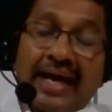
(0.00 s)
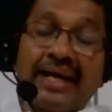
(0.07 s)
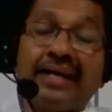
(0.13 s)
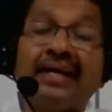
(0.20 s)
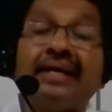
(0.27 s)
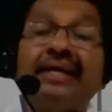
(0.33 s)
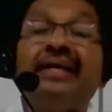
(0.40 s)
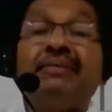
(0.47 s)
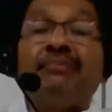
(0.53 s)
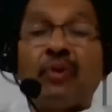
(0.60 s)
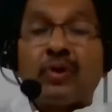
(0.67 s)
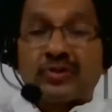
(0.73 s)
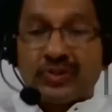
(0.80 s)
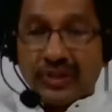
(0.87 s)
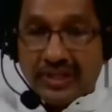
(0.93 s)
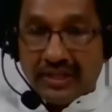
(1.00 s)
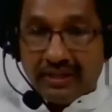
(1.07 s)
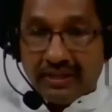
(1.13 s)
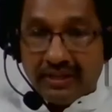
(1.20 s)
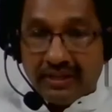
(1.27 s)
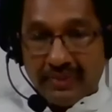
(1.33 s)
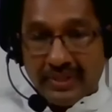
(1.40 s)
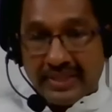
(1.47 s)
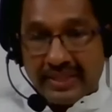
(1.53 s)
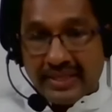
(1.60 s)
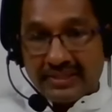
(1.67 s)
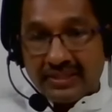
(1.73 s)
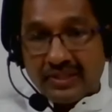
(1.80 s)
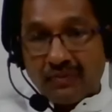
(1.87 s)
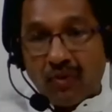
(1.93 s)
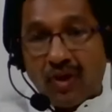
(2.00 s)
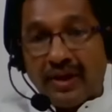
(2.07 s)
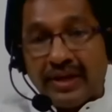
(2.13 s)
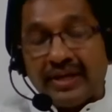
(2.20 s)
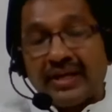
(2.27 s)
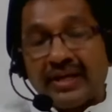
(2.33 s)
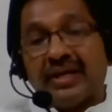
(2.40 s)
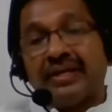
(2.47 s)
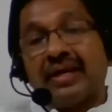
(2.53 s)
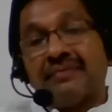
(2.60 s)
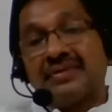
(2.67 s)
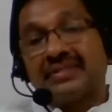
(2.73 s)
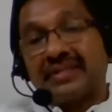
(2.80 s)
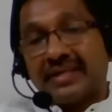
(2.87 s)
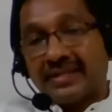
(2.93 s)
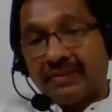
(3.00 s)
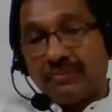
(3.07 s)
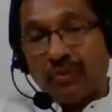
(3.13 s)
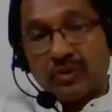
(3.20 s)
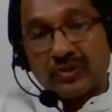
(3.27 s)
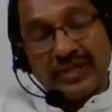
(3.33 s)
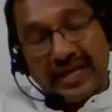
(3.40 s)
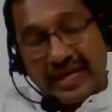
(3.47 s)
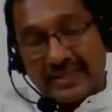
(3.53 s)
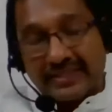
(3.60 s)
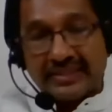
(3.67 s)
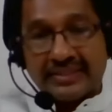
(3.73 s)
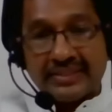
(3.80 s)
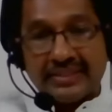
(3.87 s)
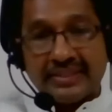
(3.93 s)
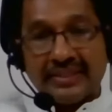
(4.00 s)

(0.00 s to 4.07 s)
and in POCSO cases involving the offense under the POCSO Act.